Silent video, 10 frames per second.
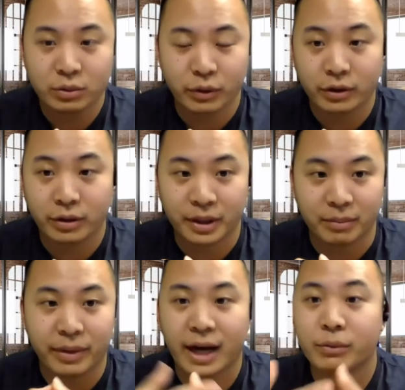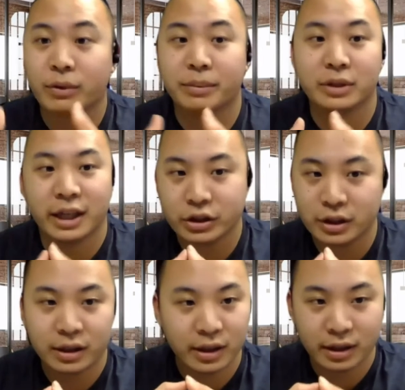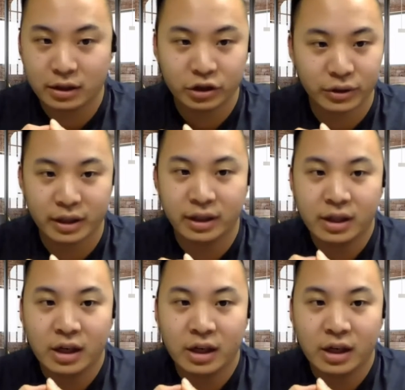whether it be a bad reputation in the industry,